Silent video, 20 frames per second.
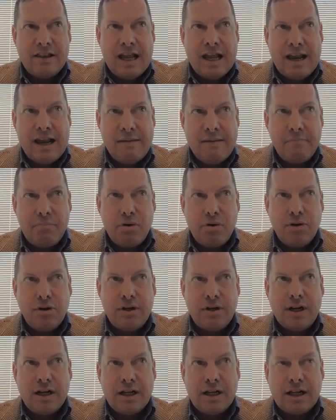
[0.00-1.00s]
they
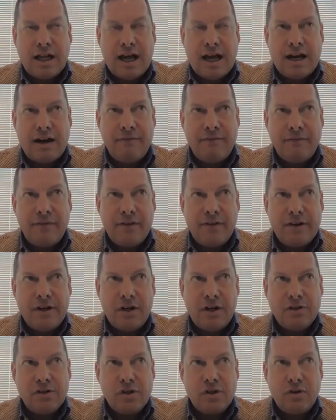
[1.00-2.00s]
put a lot
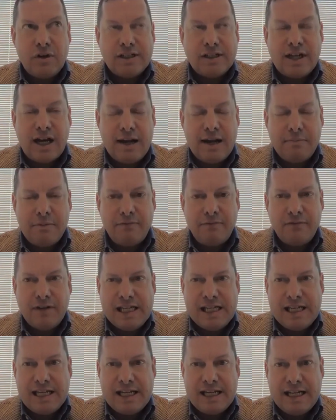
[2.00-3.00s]
of, so a time of
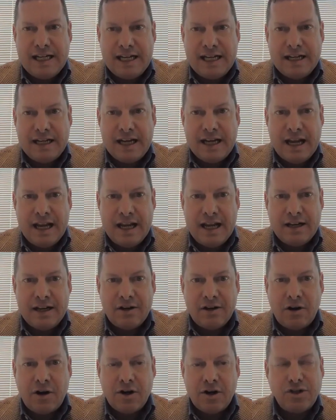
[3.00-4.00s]
need
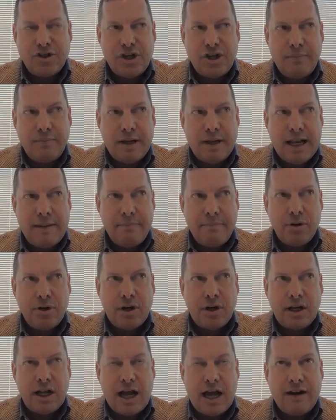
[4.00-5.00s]
and hardship, and they
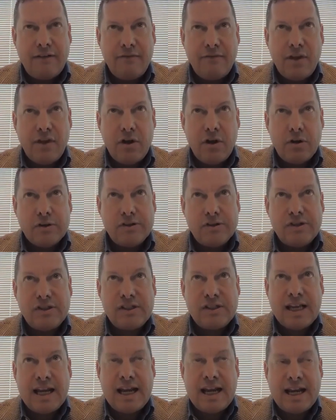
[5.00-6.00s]
put a lot of those
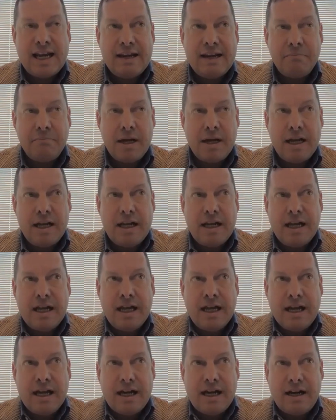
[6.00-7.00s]
same
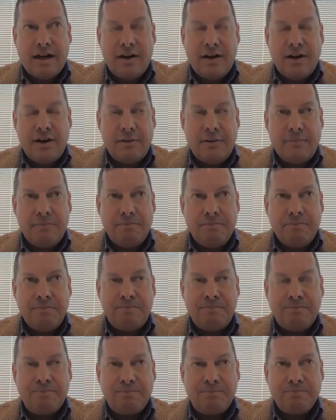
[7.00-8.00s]

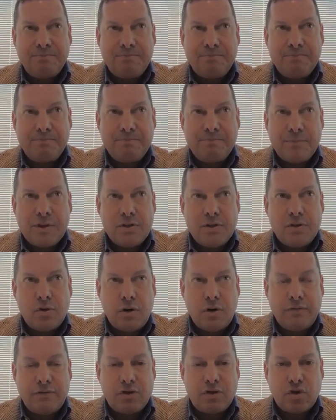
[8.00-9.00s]
um
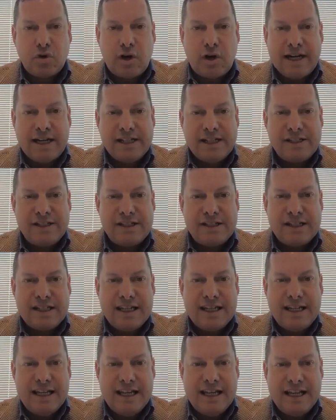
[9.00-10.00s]
sort of
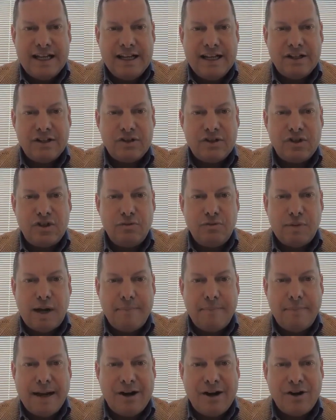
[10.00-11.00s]
traits into
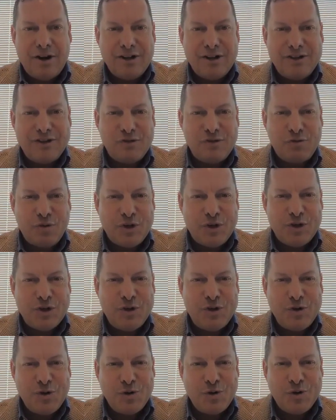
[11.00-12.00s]
my parents,
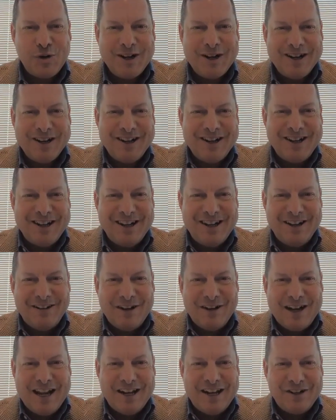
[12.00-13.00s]
who
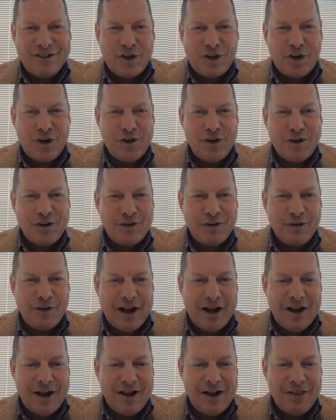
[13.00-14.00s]
in turn
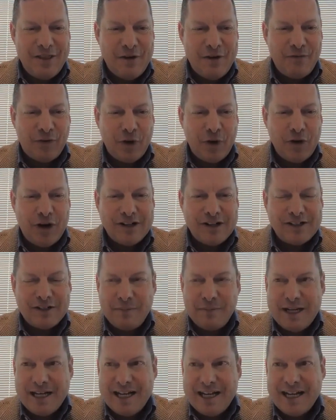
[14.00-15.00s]
they flowed on
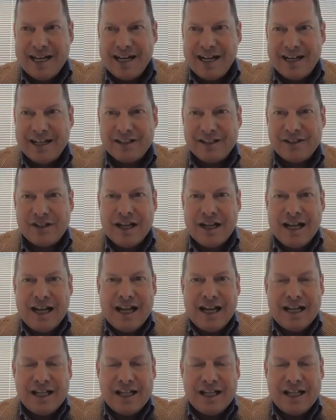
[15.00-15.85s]
to me as